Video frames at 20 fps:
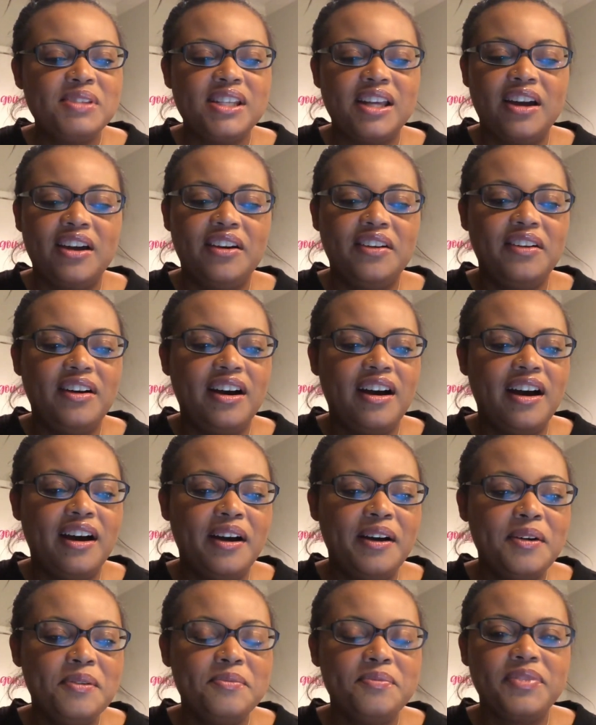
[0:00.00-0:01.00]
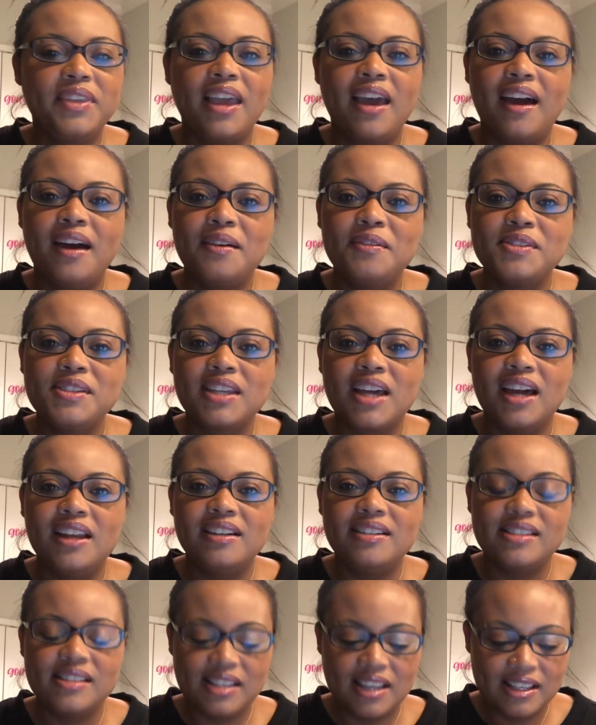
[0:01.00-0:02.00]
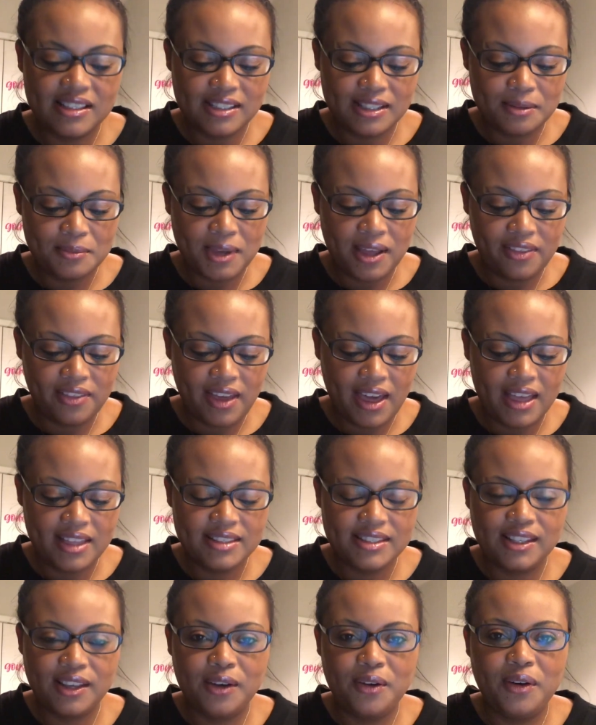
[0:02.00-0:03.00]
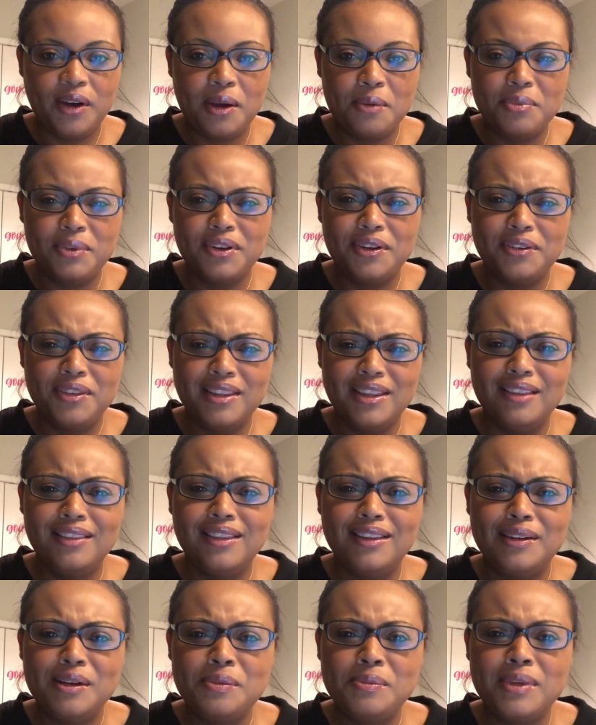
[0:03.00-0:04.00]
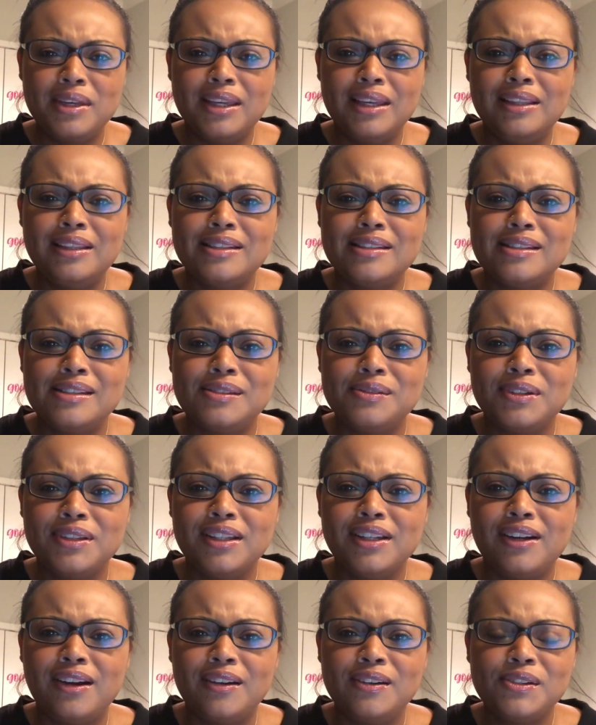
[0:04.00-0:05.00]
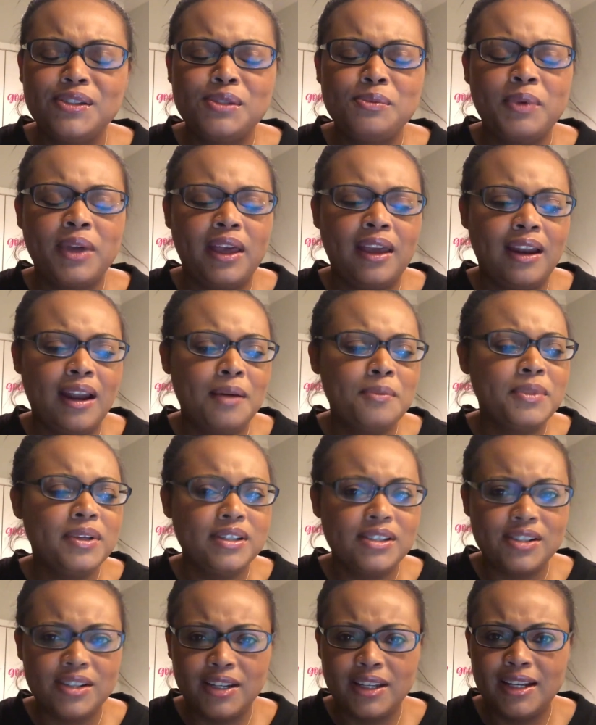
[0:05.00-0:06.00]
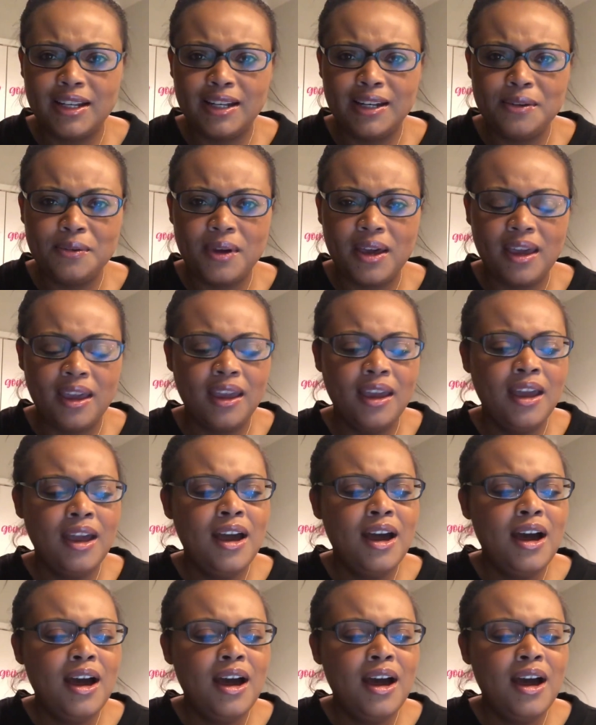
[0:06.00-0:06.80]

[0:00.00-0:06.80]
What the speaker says: So yeah, I was kind of disgusted about that. So I put a little bit, and this is really gross, but I'm gonna drink it anyway.